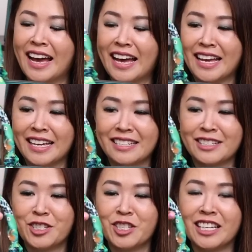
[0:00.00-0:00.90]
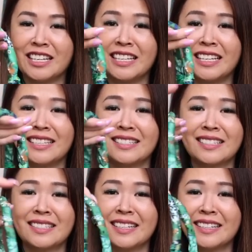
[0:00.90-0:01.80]
And she is
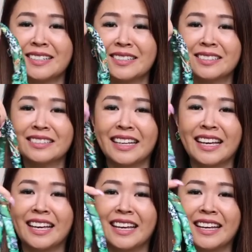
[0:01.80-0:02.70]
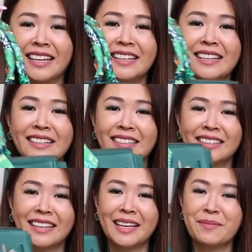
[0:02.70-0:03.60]
still in
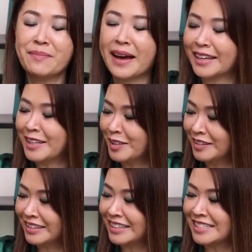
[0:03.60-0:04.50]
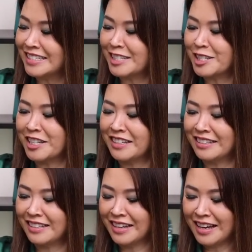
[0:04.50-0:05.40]
immaculate
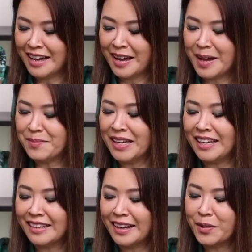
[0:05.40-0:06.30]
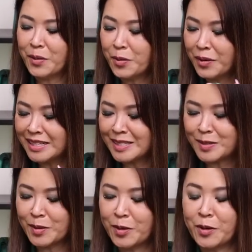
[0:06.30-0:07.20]
condition. I mean, I always
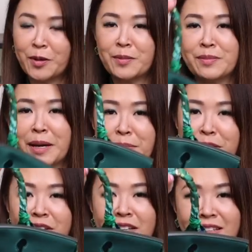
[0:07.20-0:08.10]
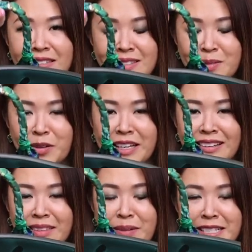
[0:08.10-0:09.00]
store my Birkins
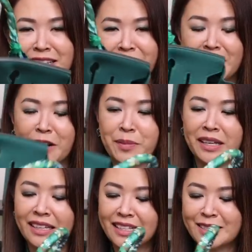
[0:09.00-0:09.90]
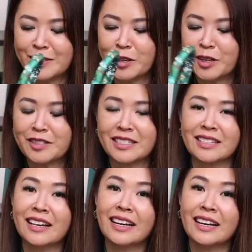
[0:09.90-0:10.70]
with my seven R P inserts.